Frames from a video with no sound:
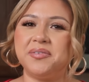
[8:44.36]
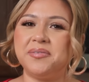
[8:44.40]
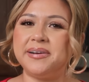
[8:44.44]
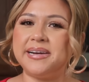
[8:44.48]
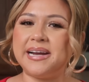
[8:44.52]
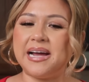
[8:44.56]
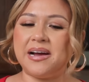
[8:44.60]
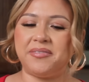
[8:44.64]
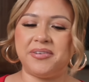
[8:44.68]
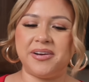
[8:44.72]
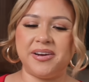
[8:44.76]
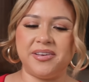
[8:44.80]
1
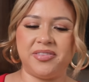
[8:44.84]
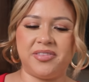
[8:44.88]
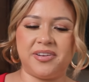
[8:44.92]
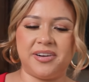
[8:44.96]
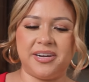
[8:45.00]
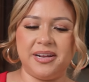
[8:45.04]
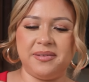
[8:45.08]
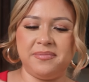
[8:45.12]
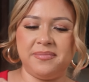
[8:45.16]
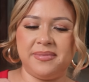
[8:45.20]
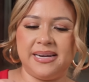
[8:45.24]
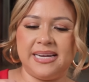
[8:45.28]
hour and
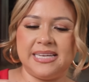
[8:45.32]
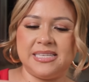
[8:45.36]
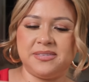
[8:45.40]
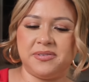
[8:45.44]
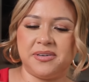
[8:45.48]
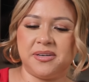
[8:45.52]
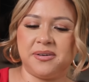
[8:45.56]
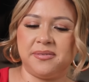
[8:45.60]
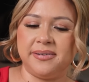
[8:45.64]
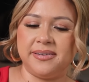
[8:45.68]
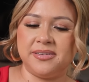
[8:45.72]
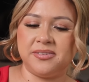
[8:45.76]
30 minutes, we're
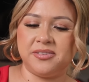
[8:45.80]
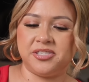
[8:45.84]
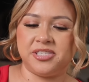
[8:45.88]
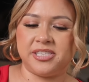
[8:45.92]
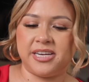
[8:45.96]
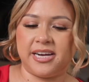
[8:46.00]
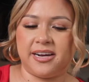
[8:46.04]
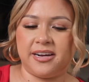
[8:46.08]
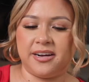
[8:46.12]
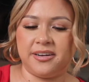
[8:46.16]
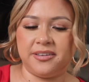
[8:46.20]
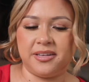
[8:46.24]
going to
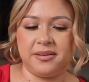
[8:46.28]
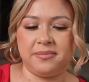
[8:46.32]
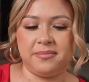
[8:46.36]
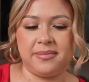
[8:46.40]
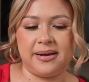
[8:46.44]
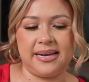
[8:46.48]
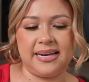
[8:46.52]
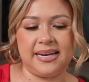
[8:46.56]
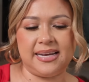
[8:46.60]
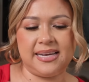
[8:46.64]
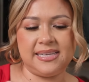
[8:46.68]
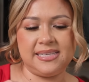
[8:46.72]
check our
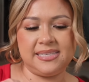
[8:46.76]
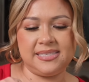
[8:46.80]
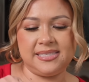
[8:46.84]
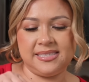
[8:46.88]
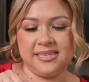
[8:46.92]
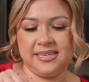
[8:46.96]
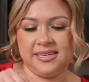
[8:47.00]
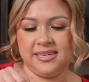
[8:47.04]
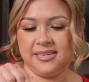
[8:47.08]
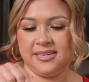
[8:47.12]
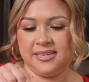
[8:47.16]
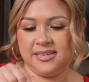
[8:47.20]
tamales.
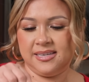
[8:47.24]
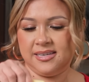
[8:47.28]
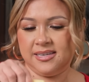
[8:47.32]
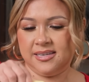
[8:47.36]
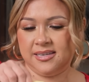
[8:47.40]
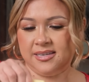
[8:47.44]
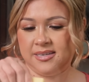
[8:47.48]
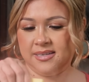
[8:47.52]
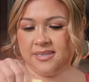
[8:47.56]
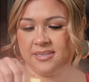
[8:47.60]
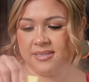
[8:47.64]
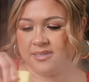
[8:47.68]

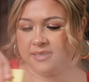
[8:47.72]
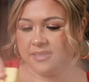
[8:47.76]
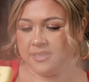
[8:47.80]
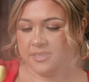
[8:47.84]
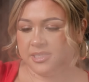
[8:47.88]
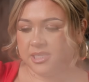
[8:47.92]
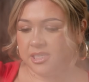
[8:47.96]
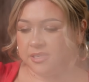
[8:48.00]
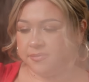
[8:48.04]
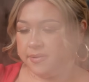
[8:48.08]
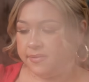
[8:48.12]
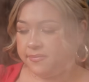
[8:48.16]
And
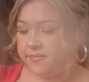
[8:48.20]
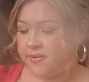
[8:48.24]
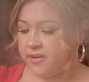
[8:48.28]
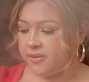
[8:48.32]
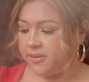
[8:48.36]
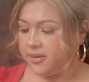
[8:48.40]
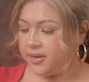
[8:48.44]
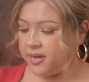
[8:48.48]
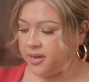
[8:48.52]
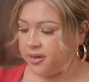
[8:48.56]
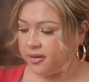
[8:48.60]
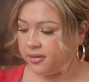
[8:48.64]
just be
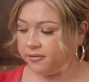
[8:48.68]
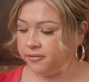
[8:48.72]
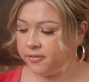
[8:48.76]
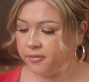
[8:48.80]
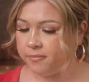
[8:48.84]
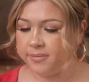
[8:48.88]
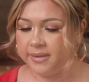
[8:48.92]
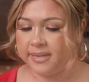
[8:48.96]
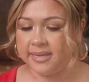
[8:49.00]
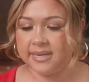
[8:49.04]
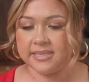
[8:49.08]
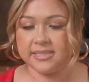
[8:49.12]
very careful
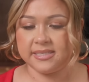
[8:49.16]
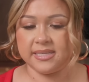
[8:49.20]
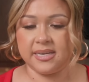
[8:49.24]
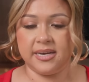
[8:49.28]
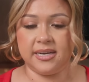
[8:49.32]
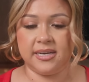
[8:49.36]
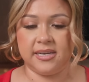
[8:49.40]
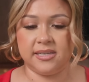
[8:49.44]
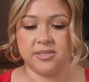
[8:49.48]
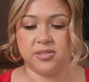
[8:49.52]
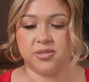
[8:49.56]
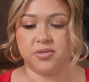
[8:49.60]
because
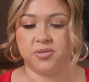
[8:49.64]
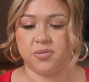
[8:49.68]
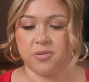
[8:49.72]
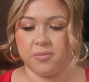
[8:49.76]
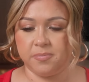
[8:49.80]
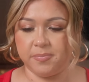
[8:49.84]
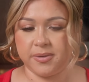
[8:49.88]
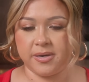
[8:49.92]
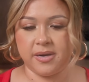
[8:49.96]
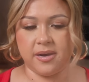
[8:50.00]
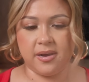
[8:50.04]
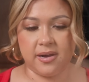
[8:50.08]
it is
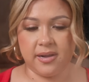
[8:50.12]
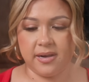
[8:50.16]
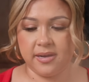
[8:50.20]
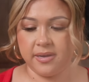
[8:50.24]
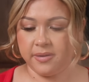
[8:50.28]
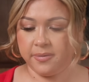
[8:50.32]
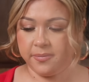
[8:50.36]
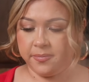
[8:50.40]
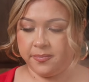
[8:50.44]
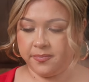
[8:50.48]
super hot.